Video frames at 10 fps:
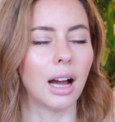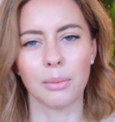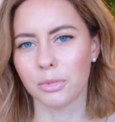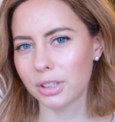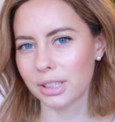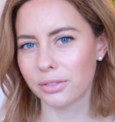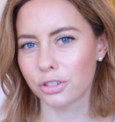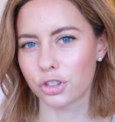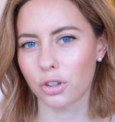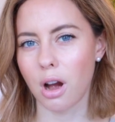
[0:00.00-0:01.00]
I'm not
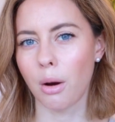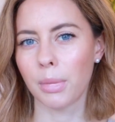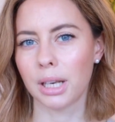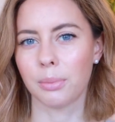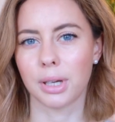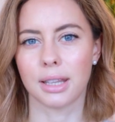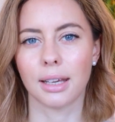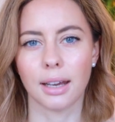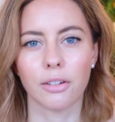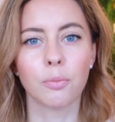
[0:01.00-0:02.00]
even sure how many, but they
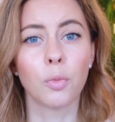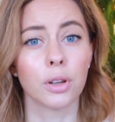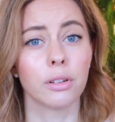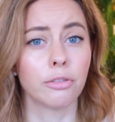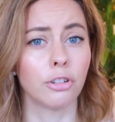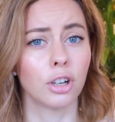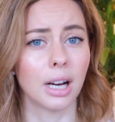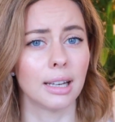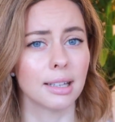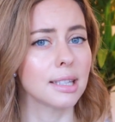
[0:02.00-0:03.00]
have more than 4
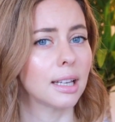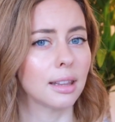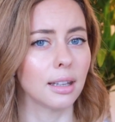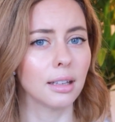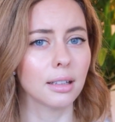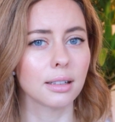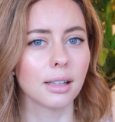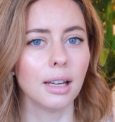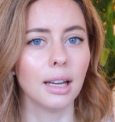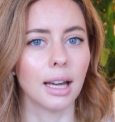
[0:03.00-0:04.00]
colors, I think.
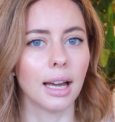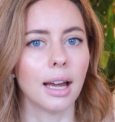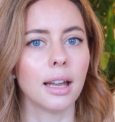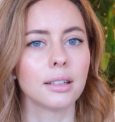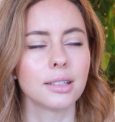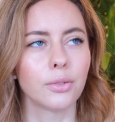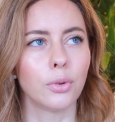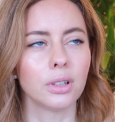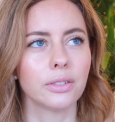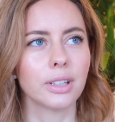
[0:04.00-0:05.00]
And
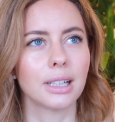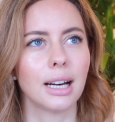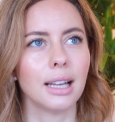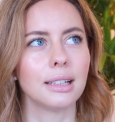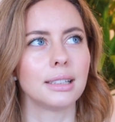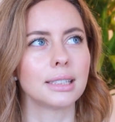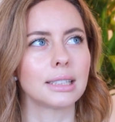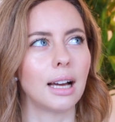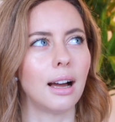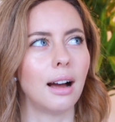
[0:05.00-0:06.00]
one of the
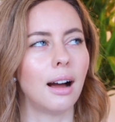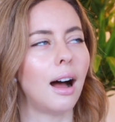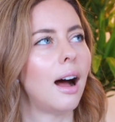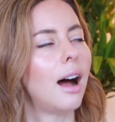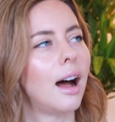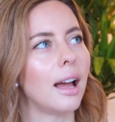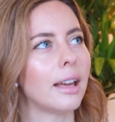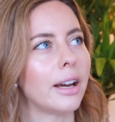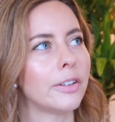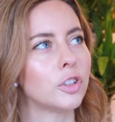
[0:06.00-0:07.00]
colors, I
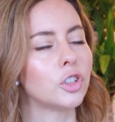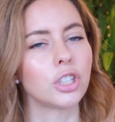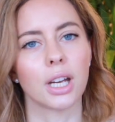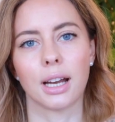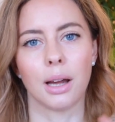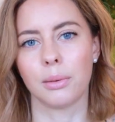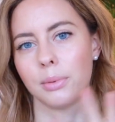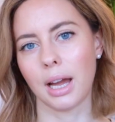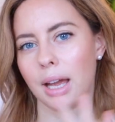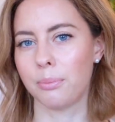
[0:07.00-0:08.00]
have to check,
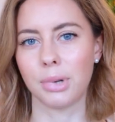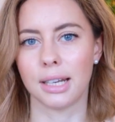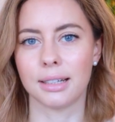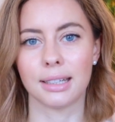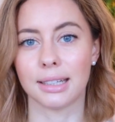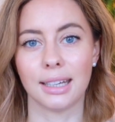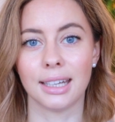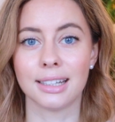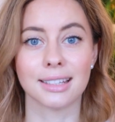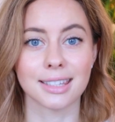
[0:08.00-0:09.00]
I blended
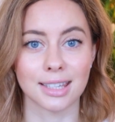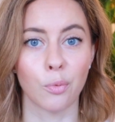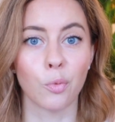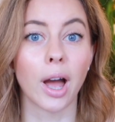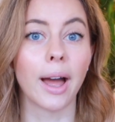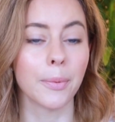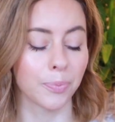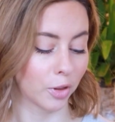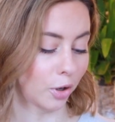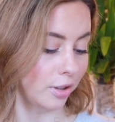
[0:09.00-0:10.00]
in somewhere
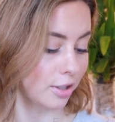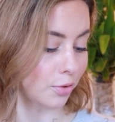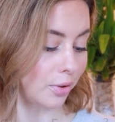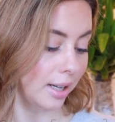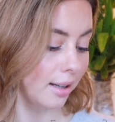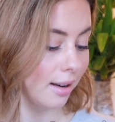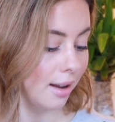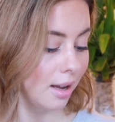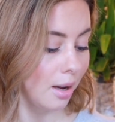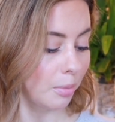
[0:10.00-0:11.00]
on the screen,
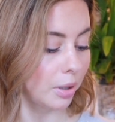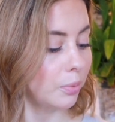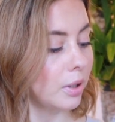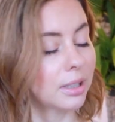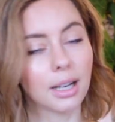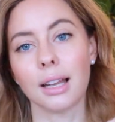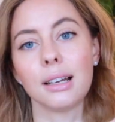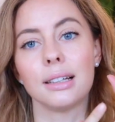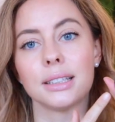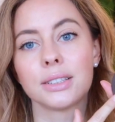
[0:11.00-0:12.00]
but one
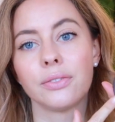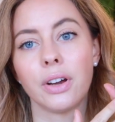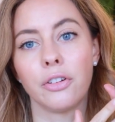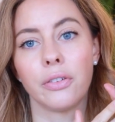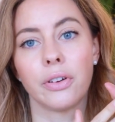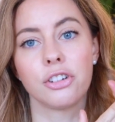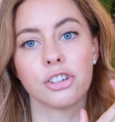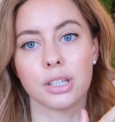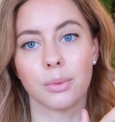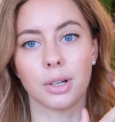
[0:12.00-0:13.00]
color is very, very
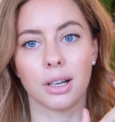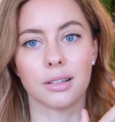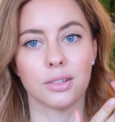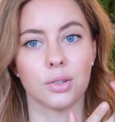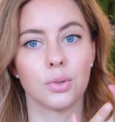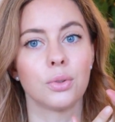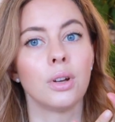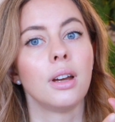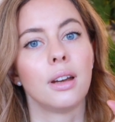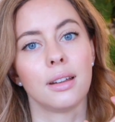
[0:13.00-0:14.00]
similar
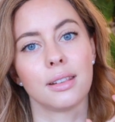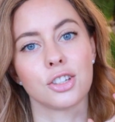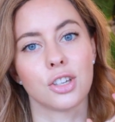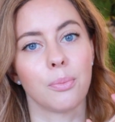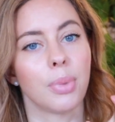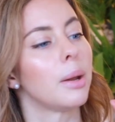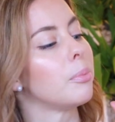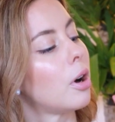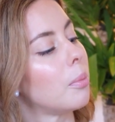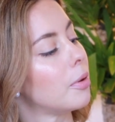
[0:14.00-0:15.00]
to the
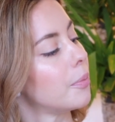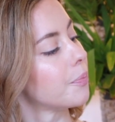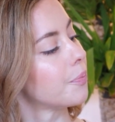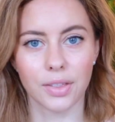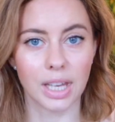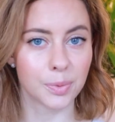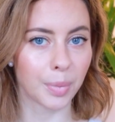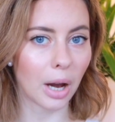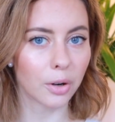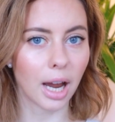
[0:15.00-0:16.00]
Champagne Pop. These
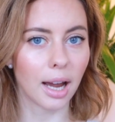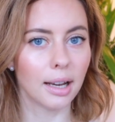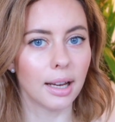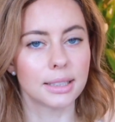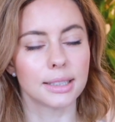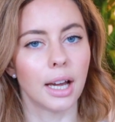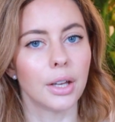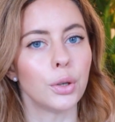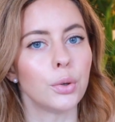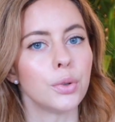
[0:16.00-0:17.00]
powder highlights I
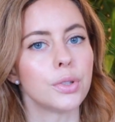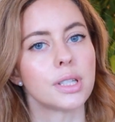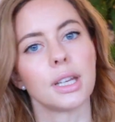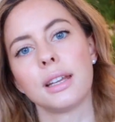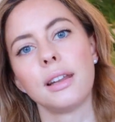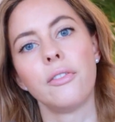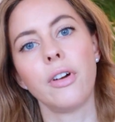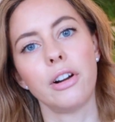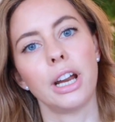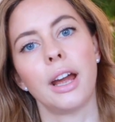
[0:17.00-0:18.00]
use at the
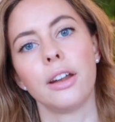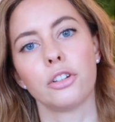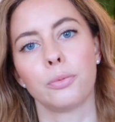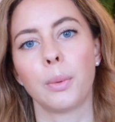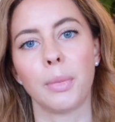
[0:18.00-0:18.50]
very end of my